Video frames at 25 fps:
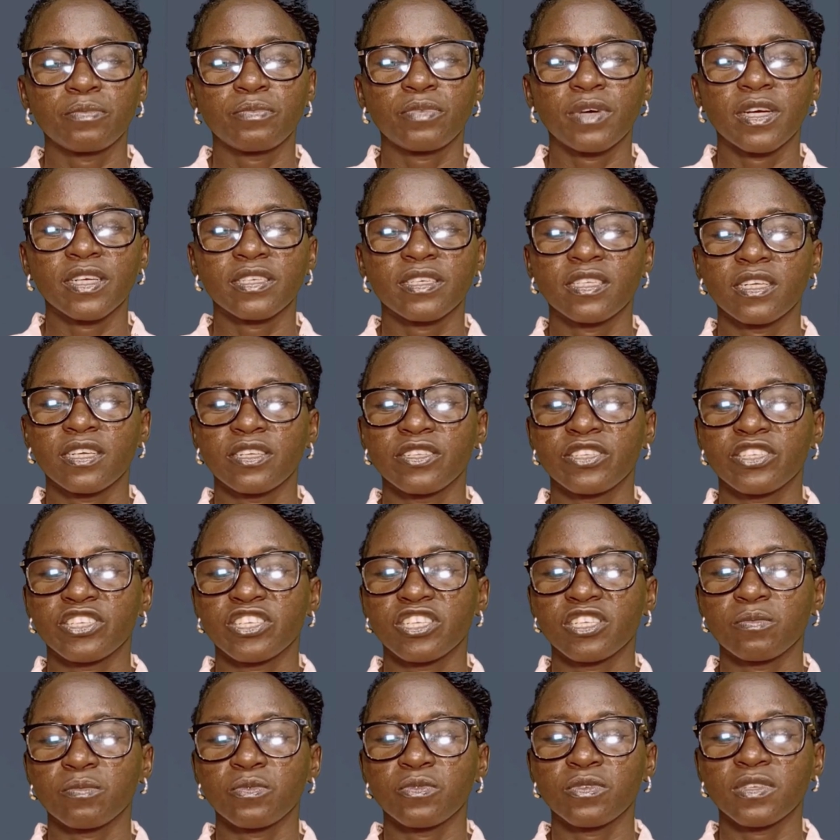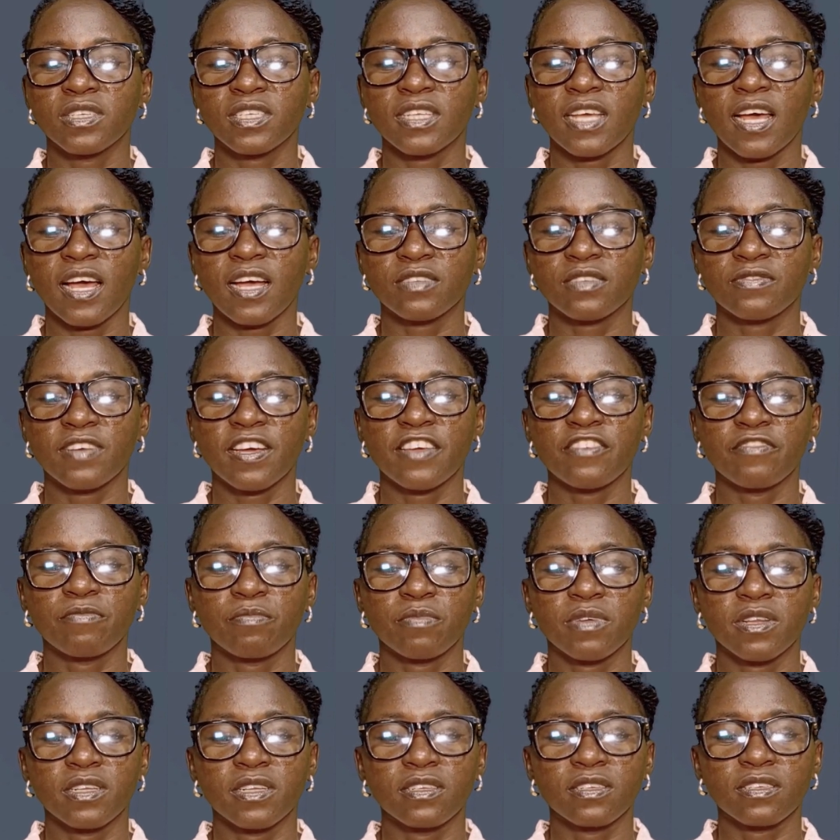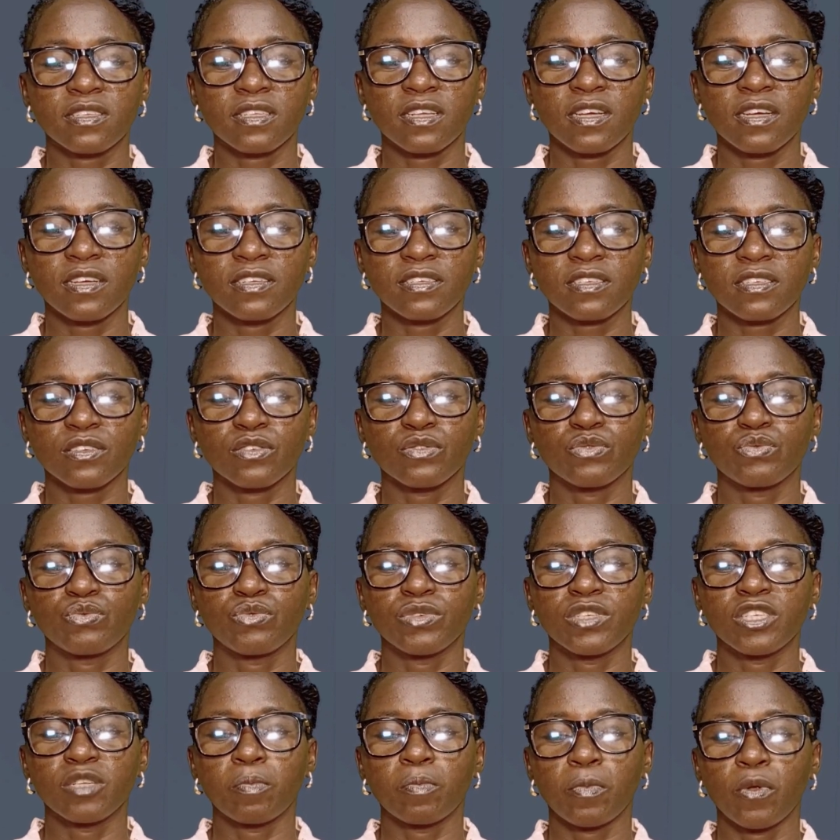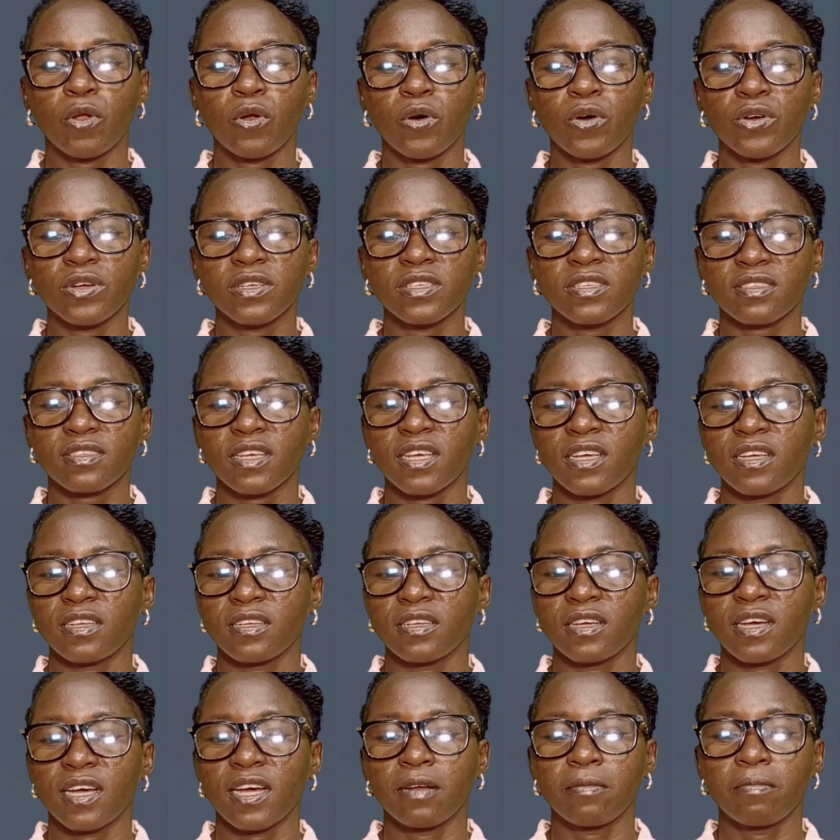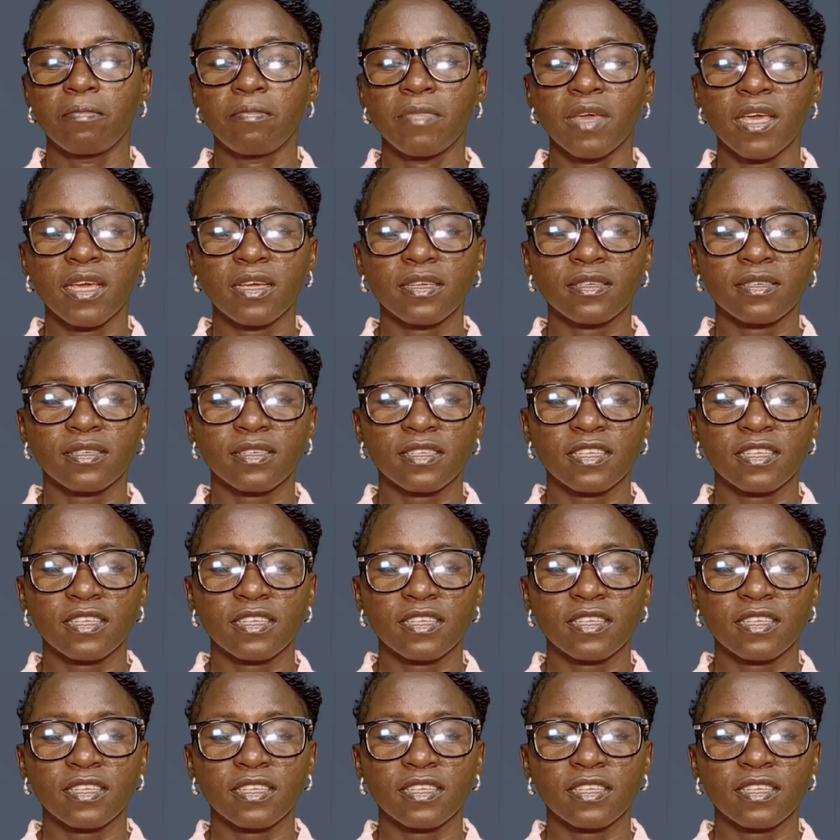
President Tinubu sacks five ministers, redeploys 10 and makes